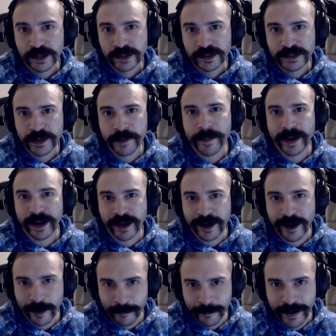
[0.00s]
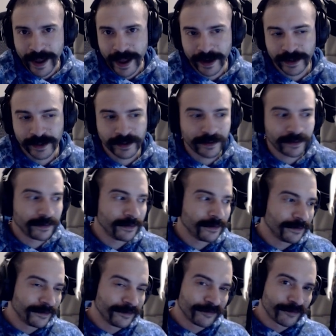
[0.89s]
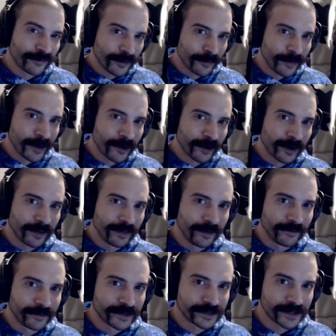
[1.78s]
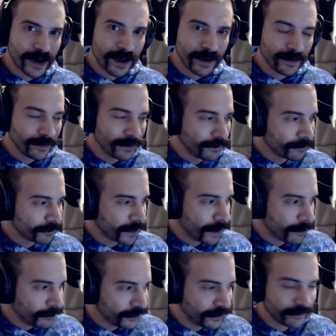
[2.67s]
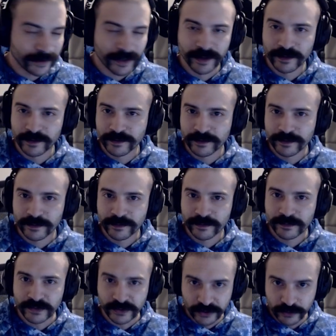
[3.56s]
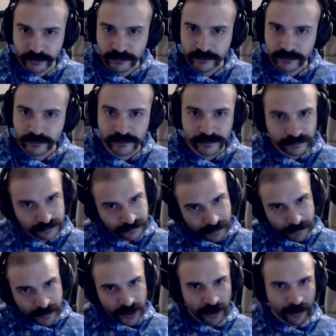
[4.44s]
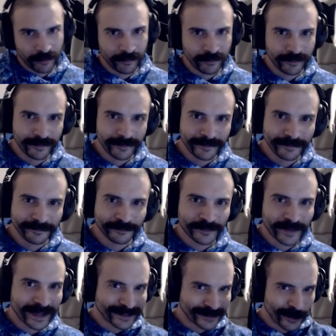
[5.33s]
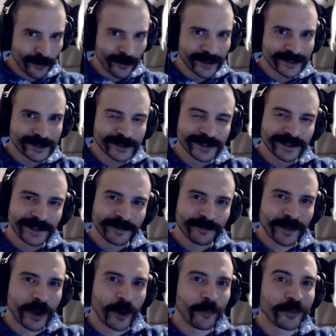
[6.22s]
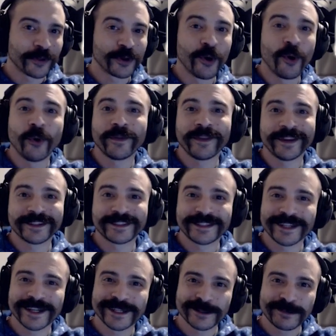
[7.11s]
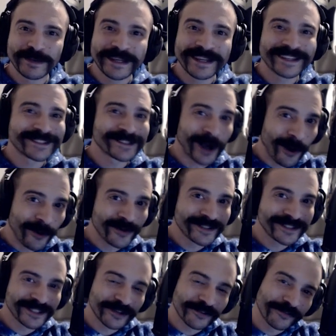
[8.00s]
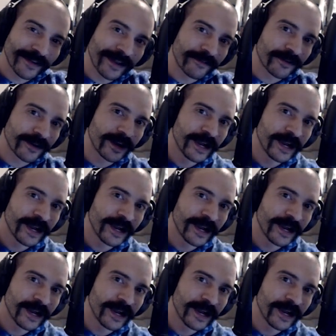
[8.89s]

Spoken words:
to make a comeback for the Paragon lovers, right? I believe in it. Do you? Let me know. As always, I hope the gold and CXP is always in your favor,